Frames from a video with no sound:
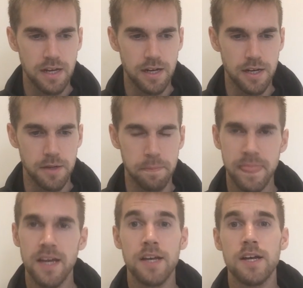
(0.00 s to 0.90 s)

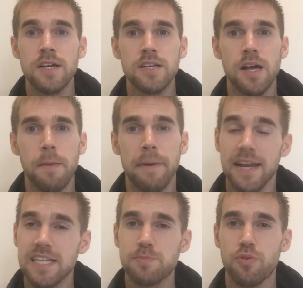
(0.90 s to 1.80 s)
My
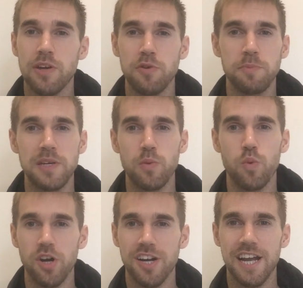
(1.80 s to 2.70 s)
next point would be
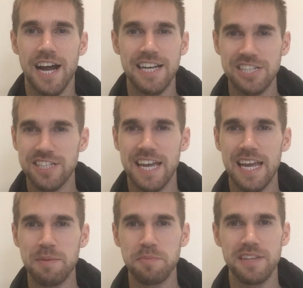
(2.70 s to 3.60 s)
work on your
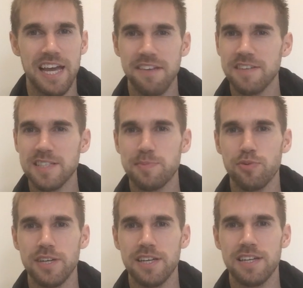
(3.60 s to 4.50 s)
game, the obvious
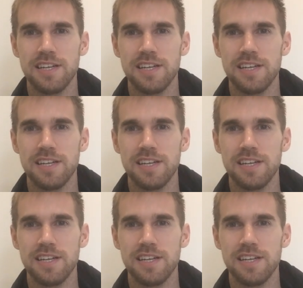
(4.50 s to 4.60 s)
point.